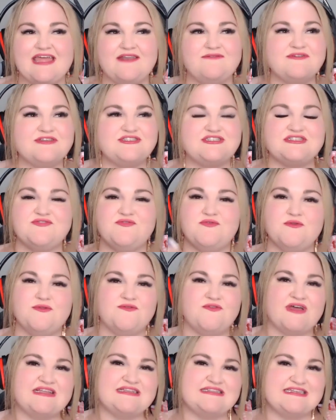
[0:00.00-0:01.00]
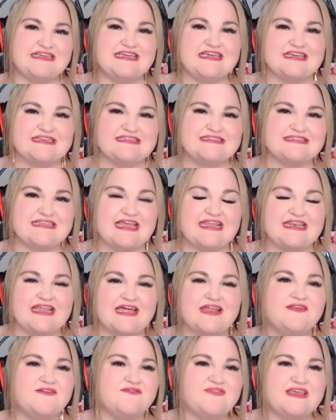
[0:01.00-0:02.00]
Ken was just full of ideas and
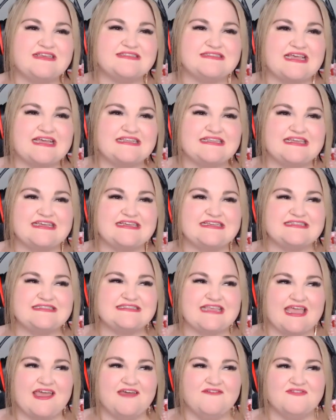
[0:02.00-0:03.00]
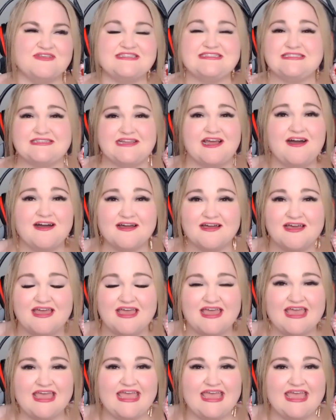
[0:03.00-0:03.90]
none of these ideas ever stuck.